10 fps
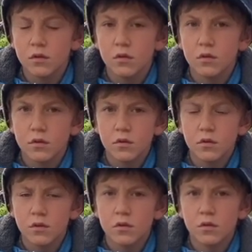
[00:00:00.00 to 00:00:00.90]

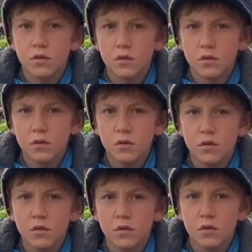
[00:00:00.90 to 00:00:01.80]

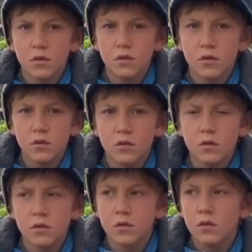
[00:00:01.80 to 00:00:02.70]

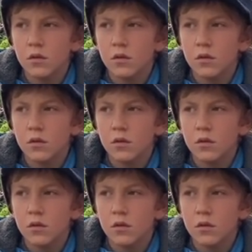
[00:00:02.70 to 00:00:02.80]
This person isn't speaking.